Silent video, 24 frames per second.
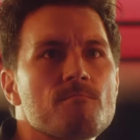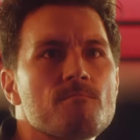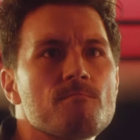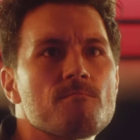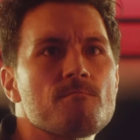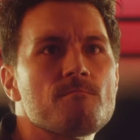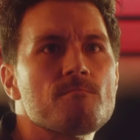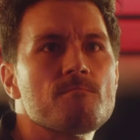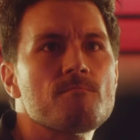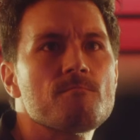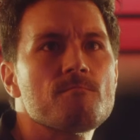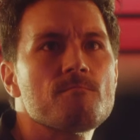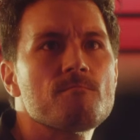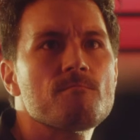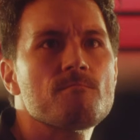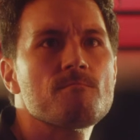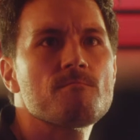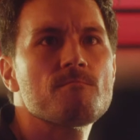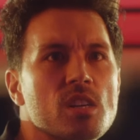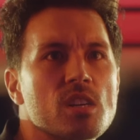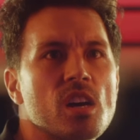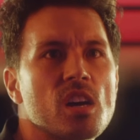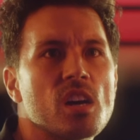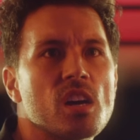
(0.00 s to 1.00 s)
the camera
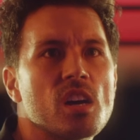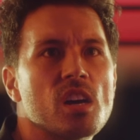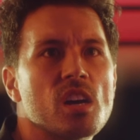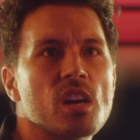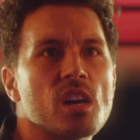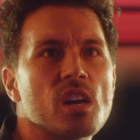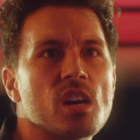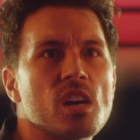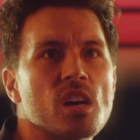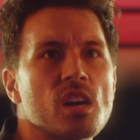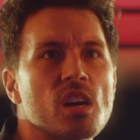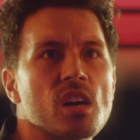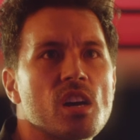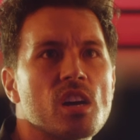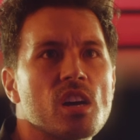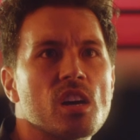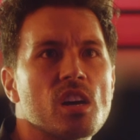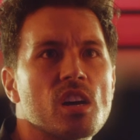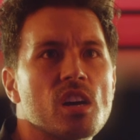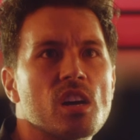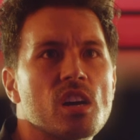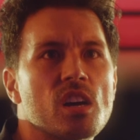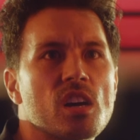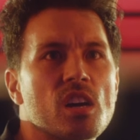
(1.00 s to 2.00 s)
is handling
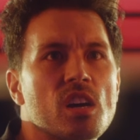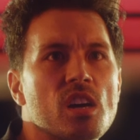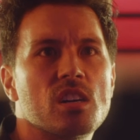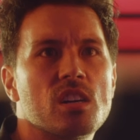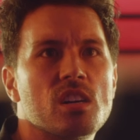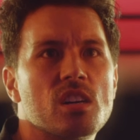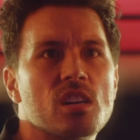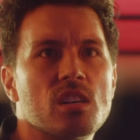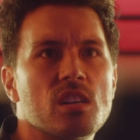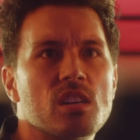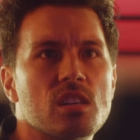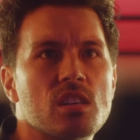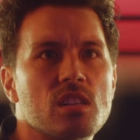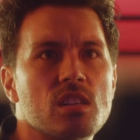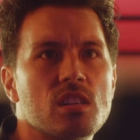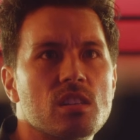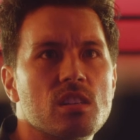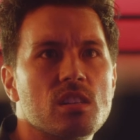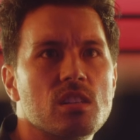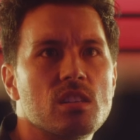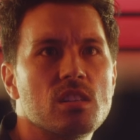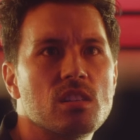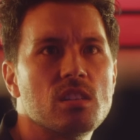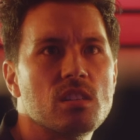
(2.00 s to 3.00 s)
the light
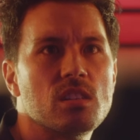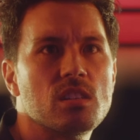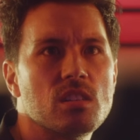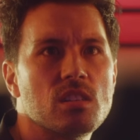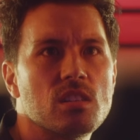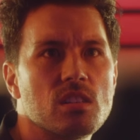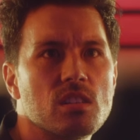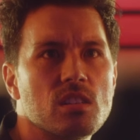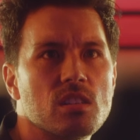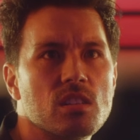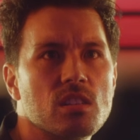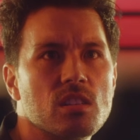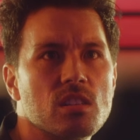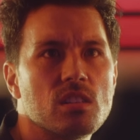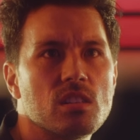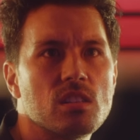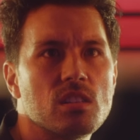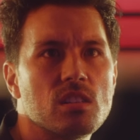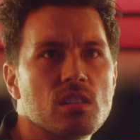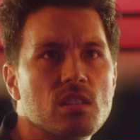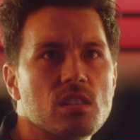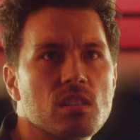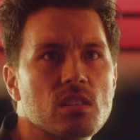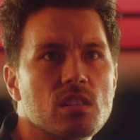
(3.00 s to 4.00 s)
pretty
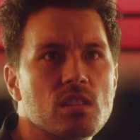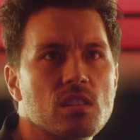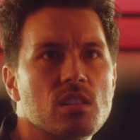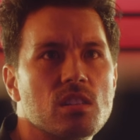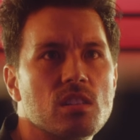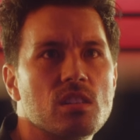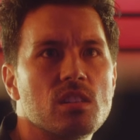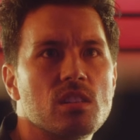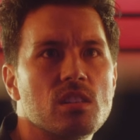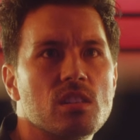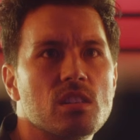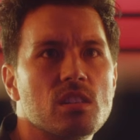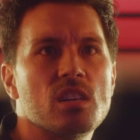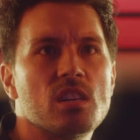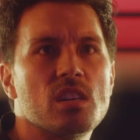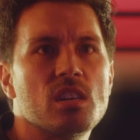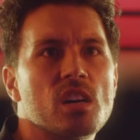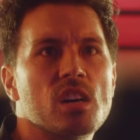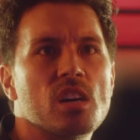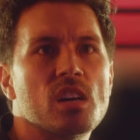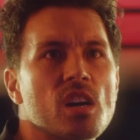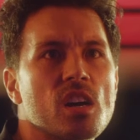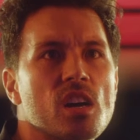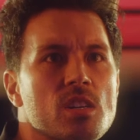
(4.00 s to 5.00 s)
well. It's
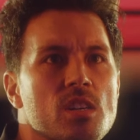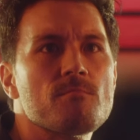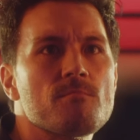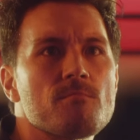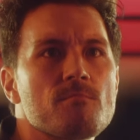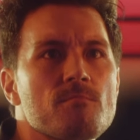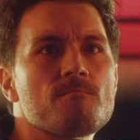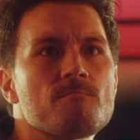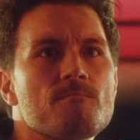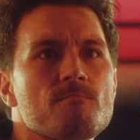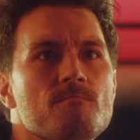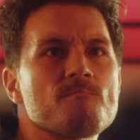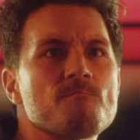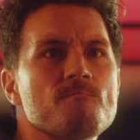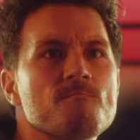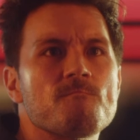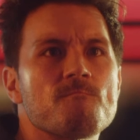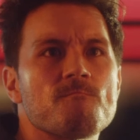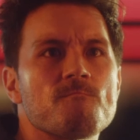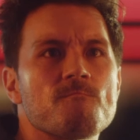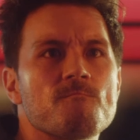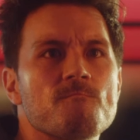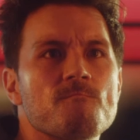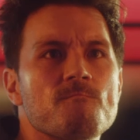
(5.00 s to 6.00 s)
obviously going for that,
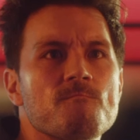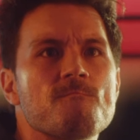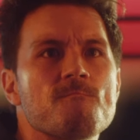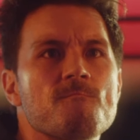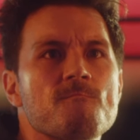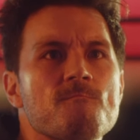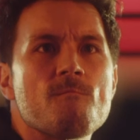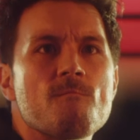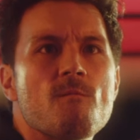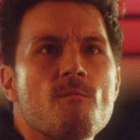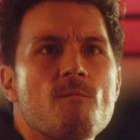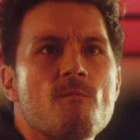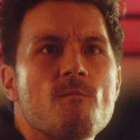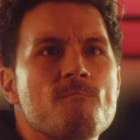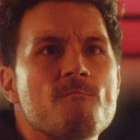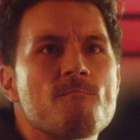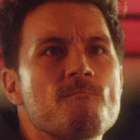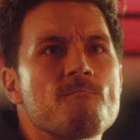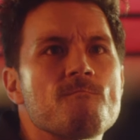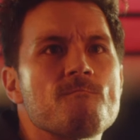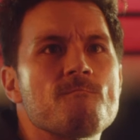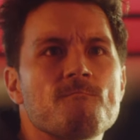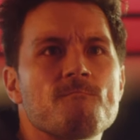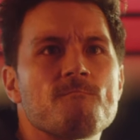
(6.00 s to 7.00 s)
uh, you know,
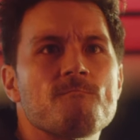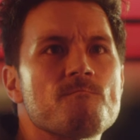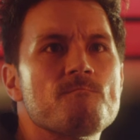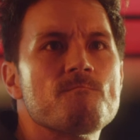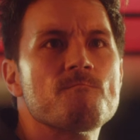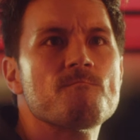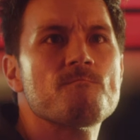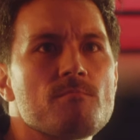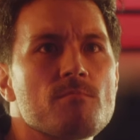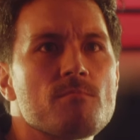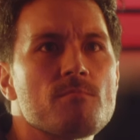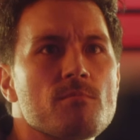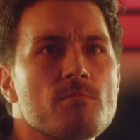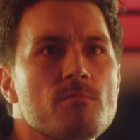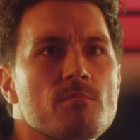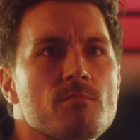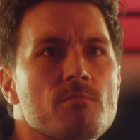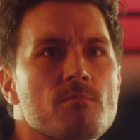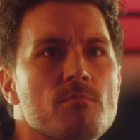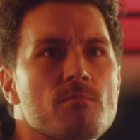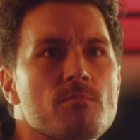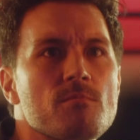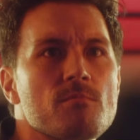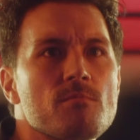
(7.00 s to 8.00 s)
cyberpunk look.
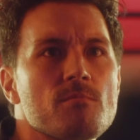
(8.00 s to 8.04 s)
